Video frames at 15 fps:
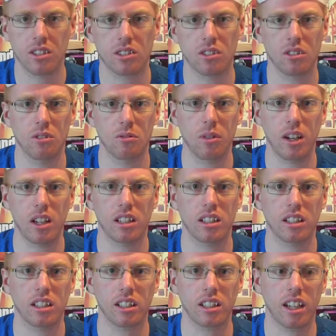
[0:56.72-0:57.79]
sort of way
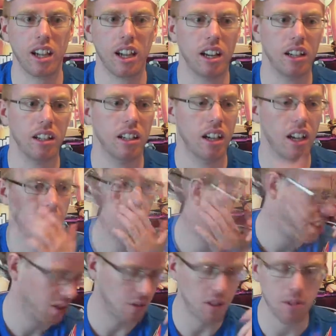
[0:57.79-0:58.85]
that he can.
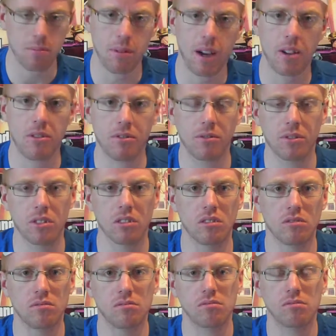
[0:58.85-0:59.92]
It's quite a
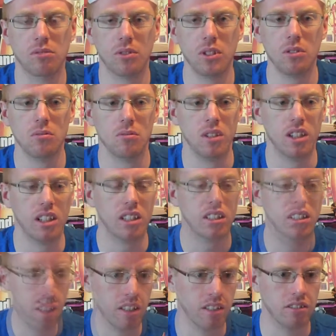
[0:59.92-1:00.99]
powerful film, really.
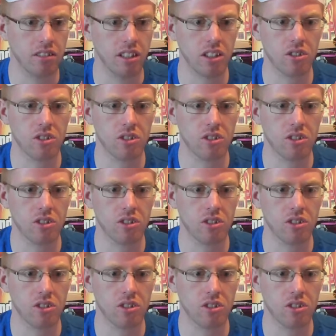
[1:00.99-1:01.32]
And it